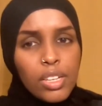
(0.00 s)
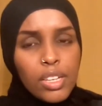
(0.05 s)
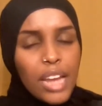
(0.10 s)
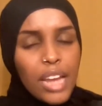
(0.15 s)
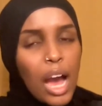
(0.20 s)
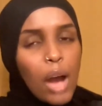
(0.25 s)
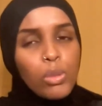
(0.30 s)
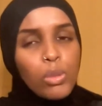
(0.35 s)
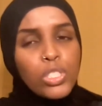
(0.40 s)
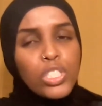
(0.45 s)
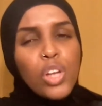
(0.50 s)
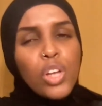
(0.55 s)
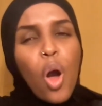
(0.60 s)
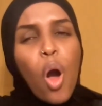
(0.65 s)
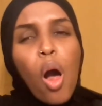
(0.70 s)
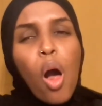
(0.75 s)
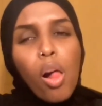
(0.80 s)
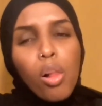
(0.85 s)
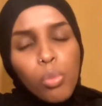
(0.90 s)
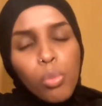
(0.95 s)
and how she'd
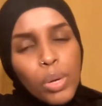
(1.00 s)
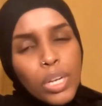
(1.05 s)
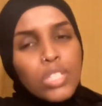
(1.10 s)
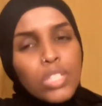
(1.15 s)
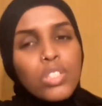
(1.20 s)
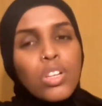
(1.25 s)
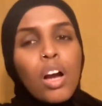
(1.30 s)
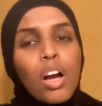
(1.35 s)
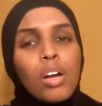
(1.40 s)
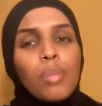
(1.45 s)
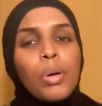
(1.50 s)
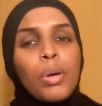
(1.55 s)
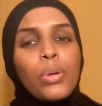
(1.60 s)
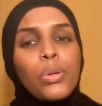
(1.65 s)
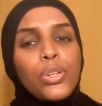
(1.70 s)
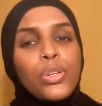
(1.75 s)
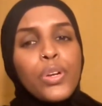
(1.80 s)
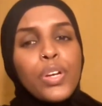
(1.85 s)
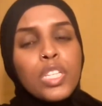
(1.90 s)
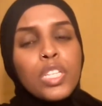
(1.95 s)
always talk about
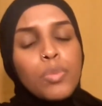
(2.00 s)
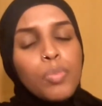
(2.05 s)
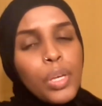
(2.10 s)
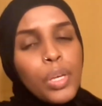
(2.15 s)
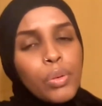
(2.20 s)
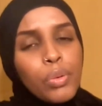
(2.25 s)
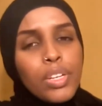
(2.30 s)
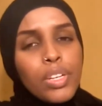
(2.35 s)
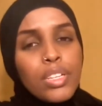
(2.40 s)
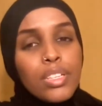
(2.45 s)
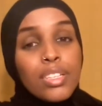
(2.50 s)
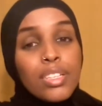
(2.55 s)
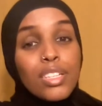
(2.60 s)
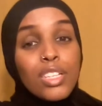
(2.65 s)
her experience